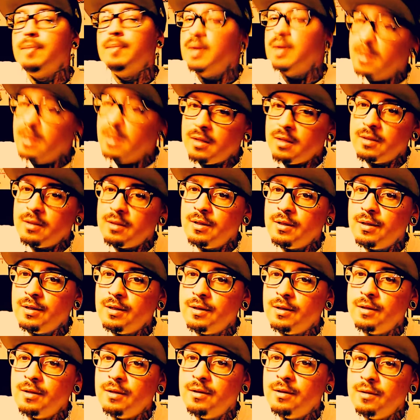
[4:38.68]
but
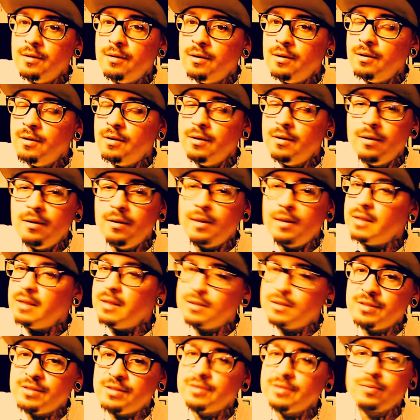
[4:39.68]

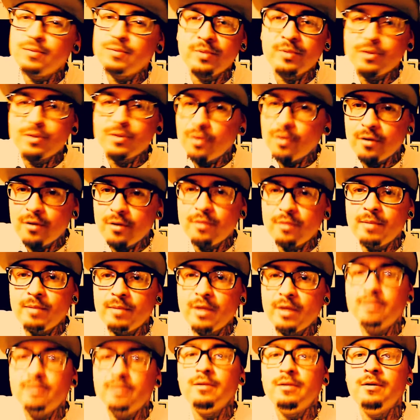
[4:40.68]
that is just retarded,
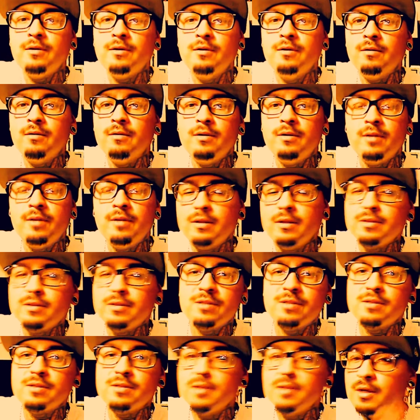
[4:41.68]
man. And
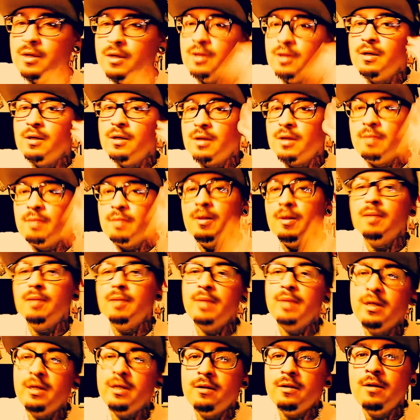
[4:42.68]
that's just, come
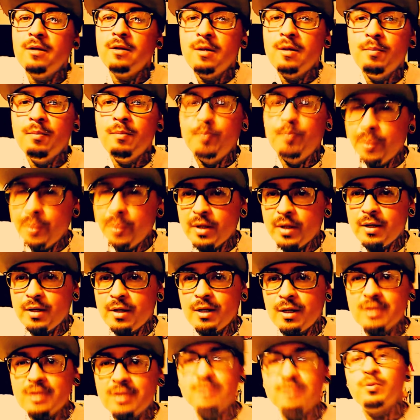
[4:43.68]
on, man.
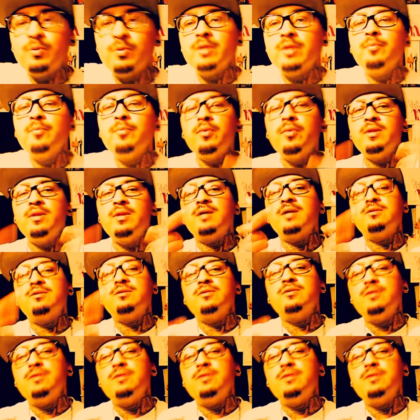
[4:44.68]
But I just want to bring